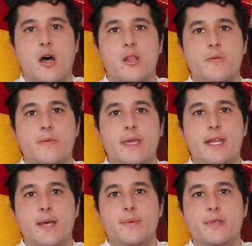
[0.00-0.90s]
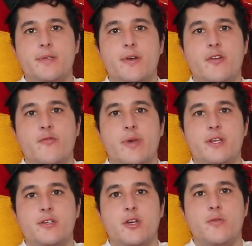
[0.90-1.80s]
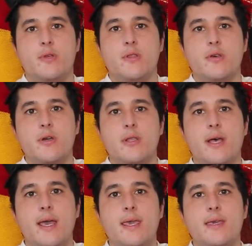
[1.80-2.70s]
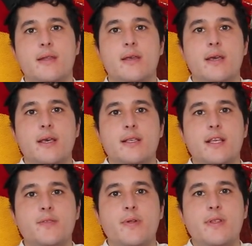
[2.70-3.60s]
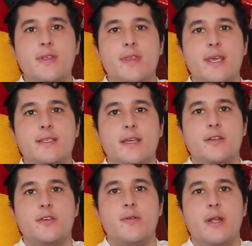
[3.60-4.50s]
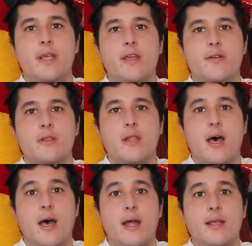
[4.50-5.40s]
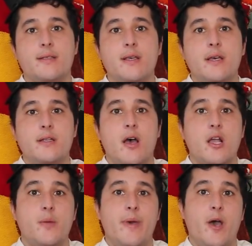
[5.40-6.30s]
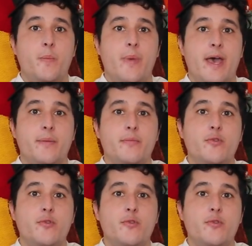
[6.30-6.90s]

Halloween episode of my show would look like, and since one of the things I do on here a lot is talk about bad